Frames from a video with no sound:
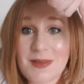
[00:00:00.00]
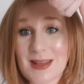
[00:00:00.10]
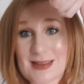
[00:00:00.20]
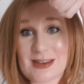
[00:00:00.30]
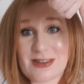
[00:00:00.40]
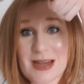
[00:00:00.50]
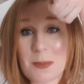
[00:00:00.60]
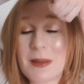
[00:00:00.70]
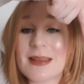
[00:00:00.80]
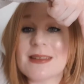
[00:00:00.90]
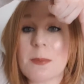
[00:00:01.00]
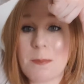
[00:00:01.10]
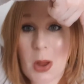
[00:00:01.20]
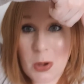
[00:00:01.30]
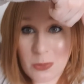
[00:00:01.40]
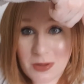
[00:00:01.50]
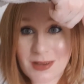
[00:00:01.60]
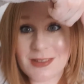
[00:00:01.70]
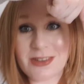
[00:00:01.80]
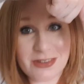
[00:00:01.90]
essentially, but it's the bone,
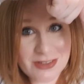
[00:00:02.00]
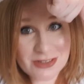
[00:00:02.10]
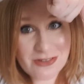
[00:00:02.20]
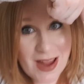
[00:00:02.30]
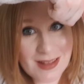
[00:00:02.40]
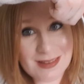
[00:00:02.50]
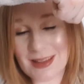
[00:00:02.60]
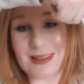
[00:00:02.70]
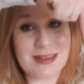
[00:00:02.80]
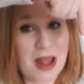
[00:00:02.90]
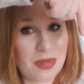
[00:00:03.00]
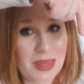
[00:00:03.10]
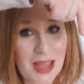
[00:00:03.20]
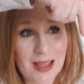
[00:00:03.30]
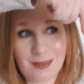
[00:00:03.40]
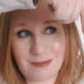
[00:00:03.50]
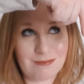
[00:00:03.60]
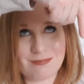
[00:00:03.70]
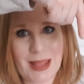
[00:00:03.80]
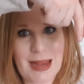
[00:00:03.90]
just to stress. It's nothing
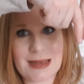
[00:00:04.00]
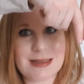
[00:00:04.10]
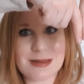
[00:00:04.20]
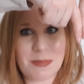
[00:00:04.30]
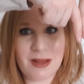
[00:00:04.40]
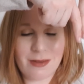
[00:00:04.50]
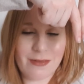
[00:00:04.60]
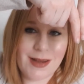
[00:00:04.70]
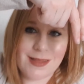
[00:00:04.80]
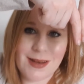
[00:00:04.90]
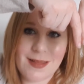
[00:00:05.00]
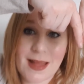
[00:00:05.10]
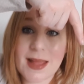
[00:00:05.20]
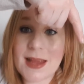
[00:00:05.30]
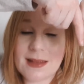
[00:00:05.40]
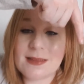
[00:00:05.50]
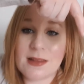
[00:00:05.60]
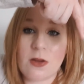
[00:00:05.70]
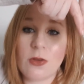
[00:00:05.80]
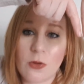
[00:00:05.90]
intimate or anything like that. It is
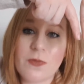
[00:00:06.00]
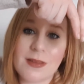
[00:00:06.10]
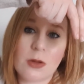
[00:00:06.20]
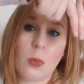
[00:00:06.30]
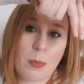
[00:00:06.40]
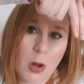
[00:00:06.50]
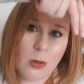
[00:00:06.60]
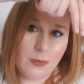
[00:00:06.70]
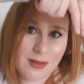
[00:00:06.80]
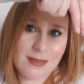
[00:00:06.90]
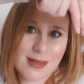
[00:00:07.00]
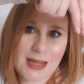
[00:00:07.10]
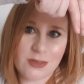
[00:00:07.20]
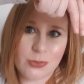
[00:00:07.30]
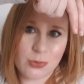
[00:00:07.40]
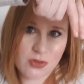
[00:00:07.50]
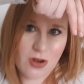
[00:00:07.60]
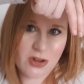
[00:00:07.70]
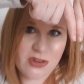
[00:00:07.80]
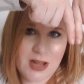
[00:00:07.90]
your physical bone and skeletal
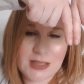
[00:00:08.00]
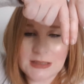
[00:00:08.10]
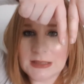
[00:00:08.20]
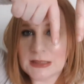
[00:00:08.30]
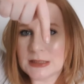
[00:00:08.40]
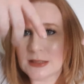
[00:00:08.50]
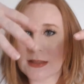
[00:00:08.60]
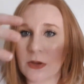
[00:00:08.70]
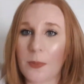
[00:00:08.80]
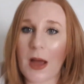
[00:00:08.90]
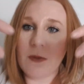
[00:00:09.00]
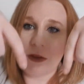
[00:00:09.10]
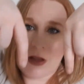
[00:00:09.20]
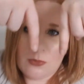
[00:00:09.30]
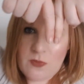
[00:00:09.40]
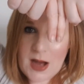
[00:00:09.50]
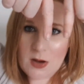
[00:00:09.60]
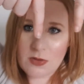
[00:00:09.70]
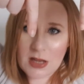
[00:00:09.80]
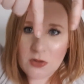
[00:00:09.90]
structure. So your pelvis comes
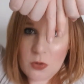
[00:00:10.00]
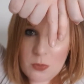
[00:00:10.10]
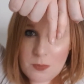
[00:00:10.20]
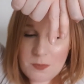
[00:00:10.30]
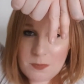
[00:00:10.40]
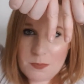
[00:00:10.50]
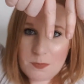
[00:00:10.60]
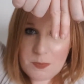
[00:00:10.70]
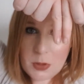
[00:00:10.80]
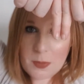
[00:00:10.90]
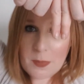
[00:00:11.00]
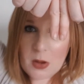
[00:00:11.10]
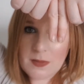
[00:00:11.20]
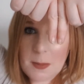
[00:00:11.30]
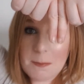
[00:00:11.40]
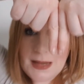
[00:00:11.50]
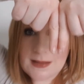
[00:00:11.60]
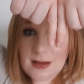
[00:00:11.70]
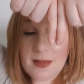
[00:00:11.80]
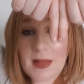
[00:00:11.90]
round and your pubic bone then
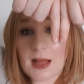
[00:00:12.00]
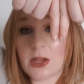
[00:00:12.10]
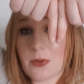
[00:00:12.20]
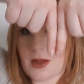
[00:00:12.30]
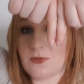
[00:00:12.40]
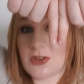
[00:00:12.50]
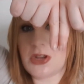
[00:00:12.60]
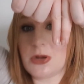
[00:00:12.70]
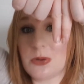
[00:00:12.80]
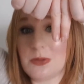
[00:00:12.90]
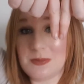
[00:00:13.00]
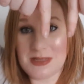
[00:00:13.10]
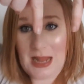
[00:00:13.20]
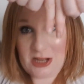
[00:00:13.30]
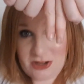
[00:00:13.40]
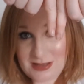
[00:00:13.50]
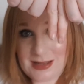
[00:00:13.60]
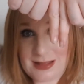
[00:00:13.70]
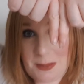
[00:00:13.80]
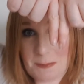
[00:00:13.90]
meets like that. You have two sections
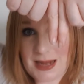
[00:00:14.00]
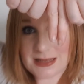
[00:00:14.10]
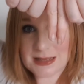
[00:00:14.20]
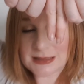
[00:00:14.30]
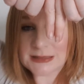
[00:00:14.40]
that then meet.